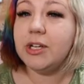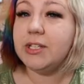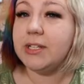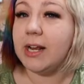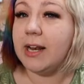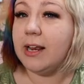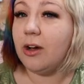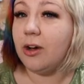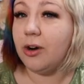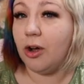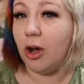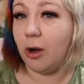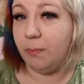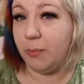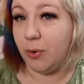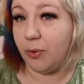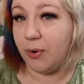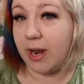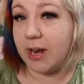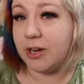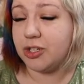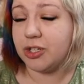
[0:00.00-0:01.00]
going to click on
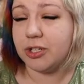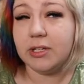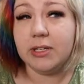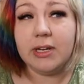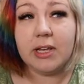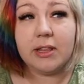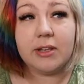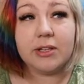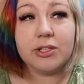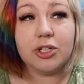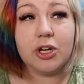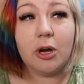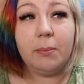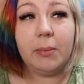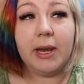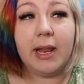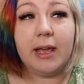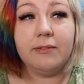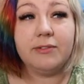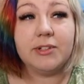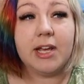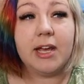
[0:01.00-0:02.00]
operation in the top
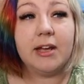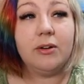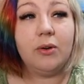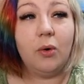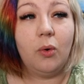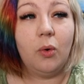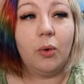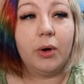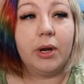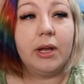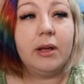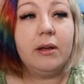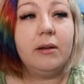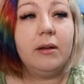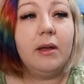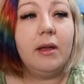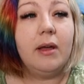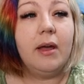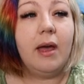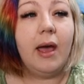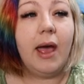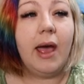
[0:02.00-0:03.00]
left hand corner
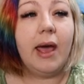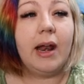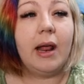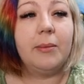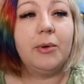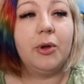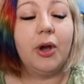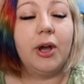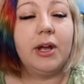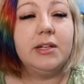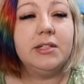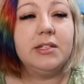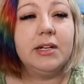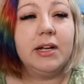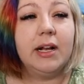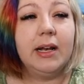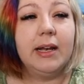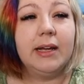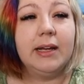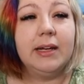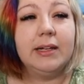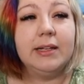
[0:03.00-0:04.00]
and I'm going to
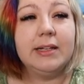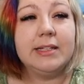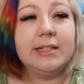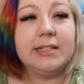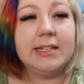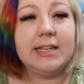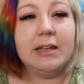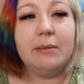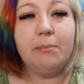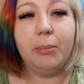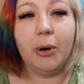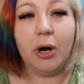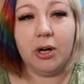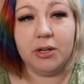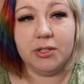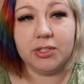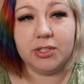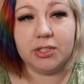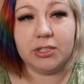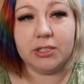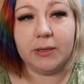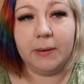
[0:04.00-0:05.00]
click
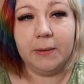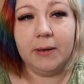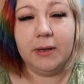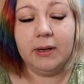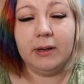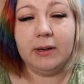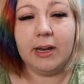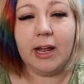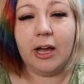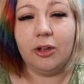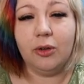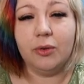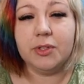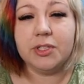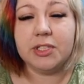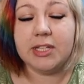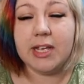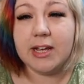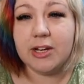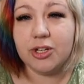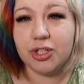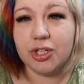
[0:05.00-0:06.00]
deboss. Now you'll
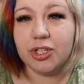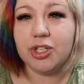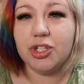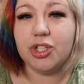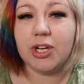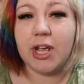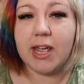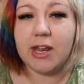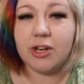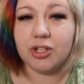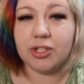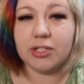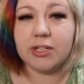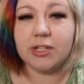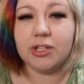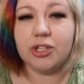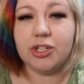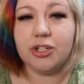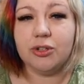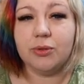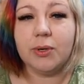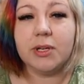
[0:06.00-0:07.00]
see it just changes
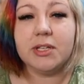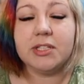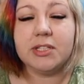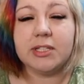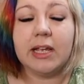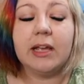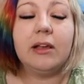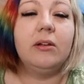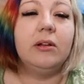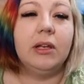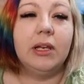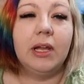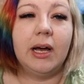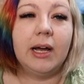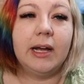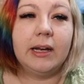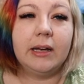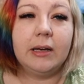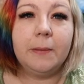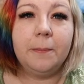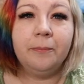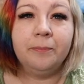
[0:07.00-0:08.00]
it to a single
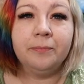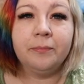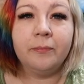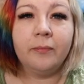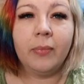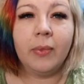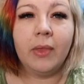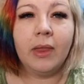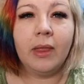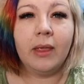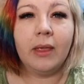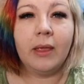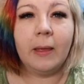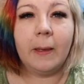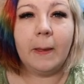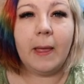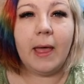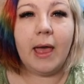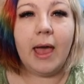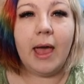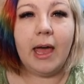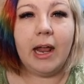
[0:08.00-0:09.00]
line.
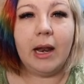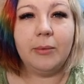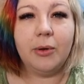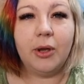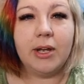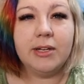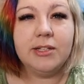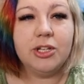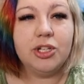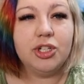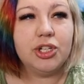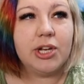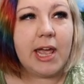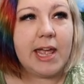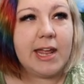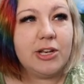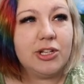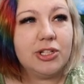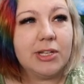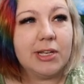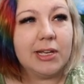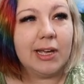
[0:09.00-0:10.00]
And I'm going to
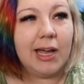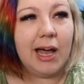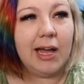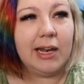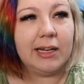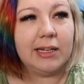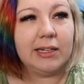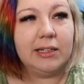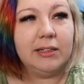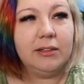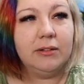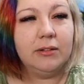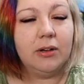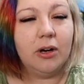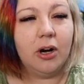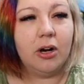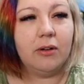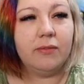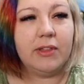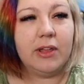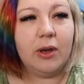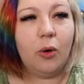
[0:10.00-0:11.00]
change the color
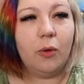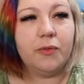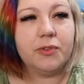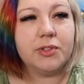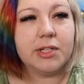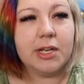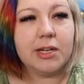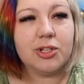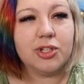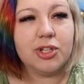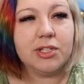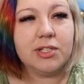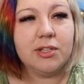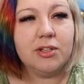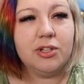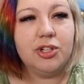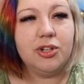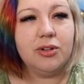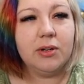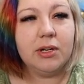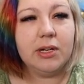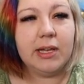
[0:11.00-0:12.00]
of the offset just so
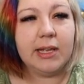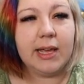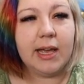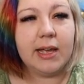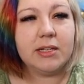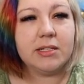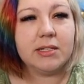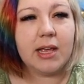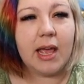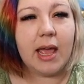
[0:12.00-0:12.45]
that you can get